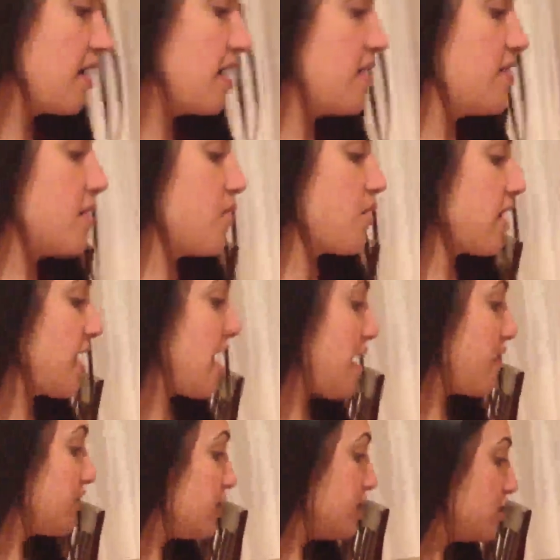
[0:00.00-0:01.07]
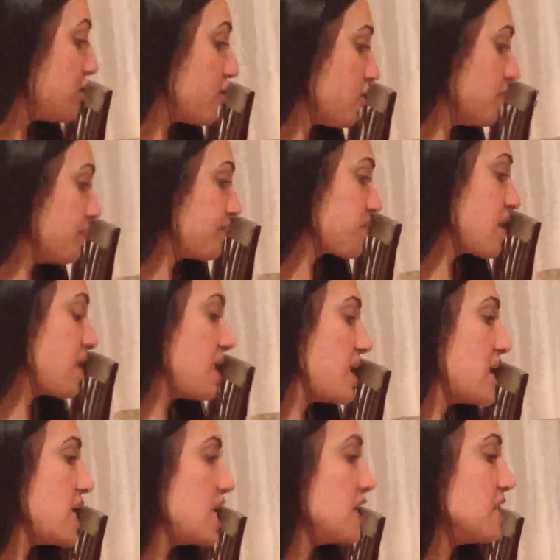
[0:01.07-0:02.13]
And then what I have here
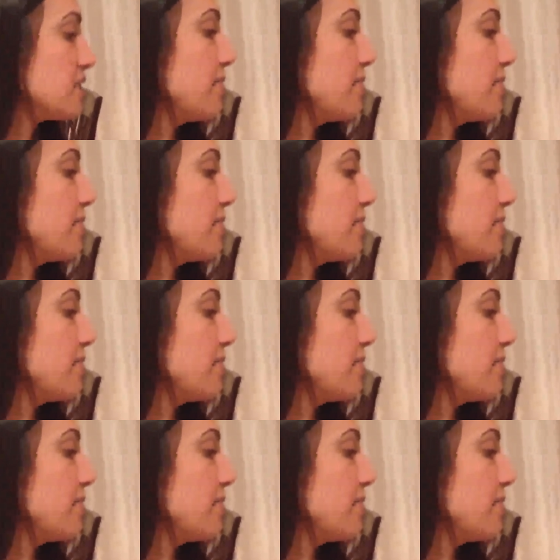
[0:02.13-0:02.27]
is